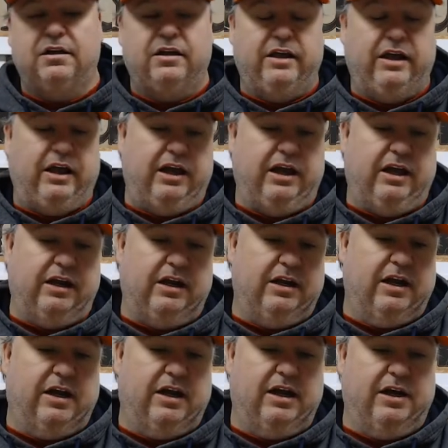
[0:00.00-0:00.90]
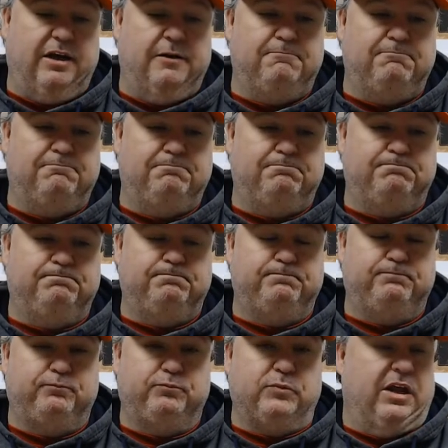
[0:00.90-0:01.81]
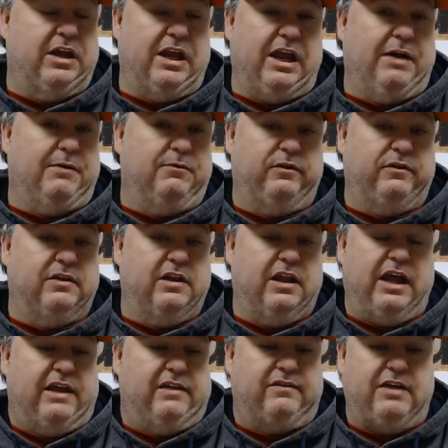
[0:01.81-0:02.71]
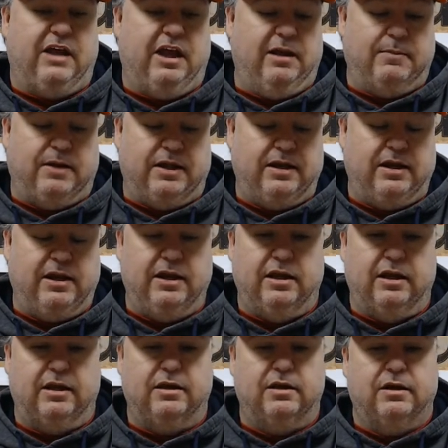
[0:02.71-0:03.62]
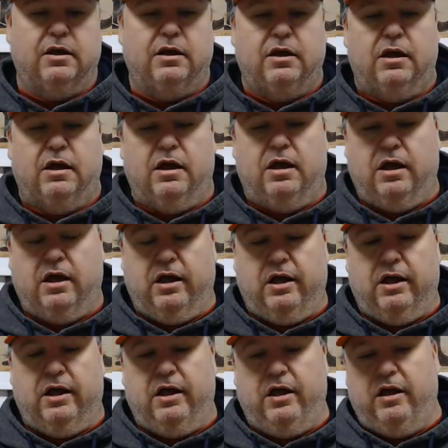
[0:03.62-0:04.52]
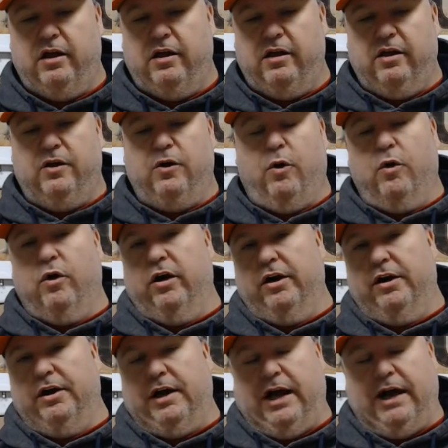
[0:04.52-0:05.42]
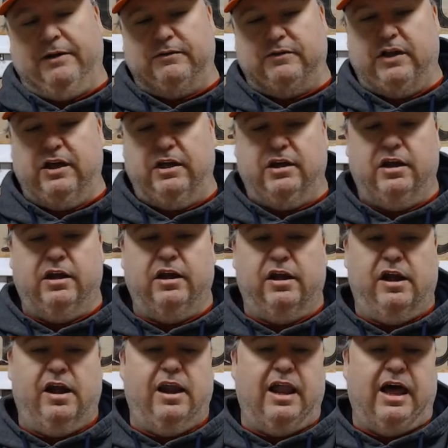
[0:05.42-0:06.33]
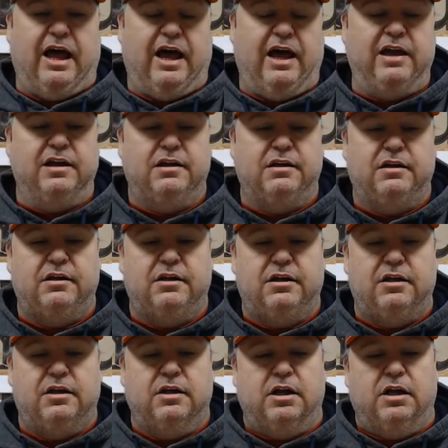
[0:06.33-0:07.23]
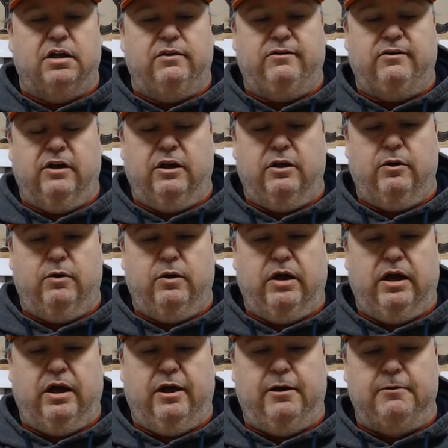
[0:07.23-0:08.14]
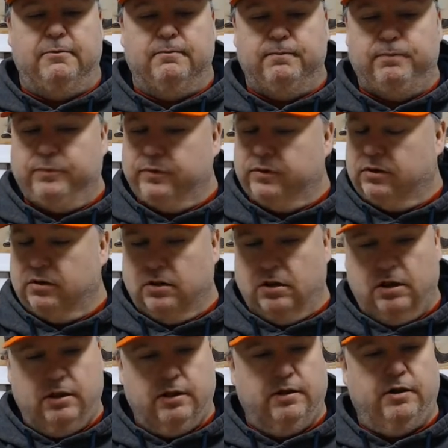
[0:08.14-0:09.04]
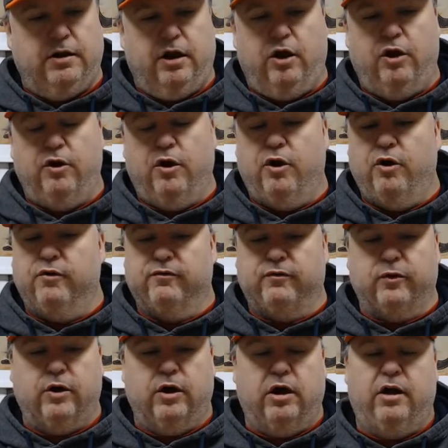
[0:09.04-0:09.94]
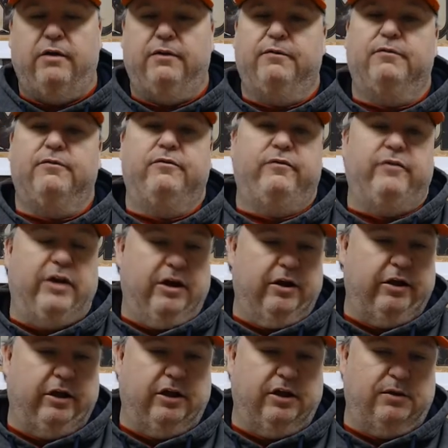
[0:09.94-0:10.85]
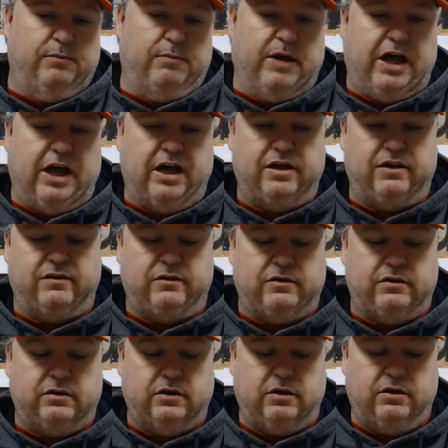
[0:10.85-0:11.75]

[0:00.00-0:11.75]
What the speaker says: and that was the last game I needed, or I was getting it in a lot. So overall, very good box.